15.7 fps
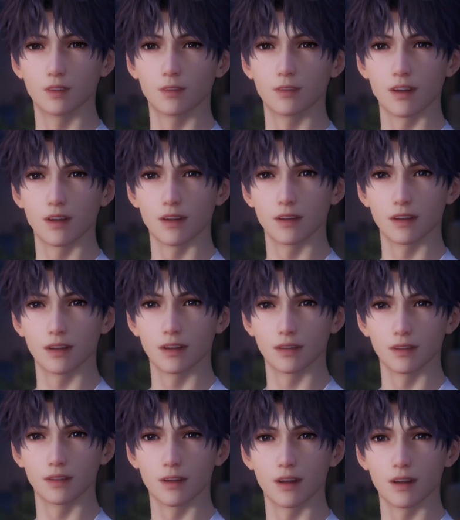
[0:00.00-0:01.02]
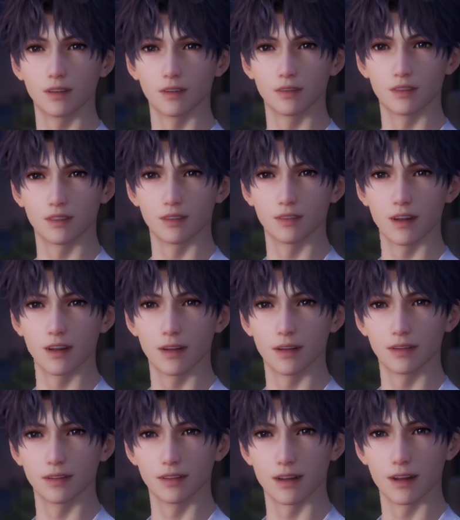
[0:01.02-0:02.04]
Your willingness to rescue
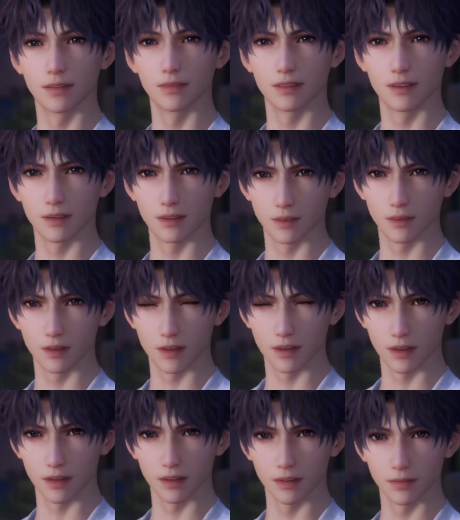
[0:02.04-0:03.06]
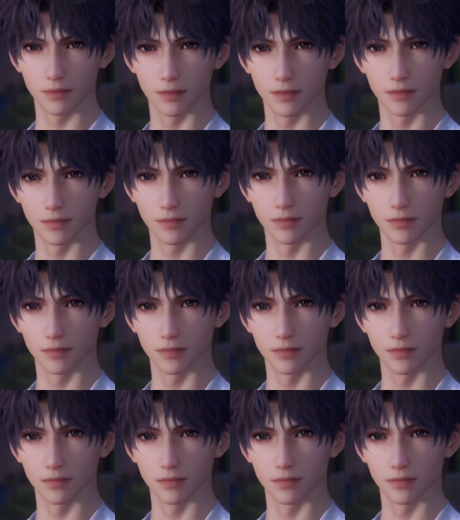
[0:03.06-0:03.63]
strays? It's very worrisome.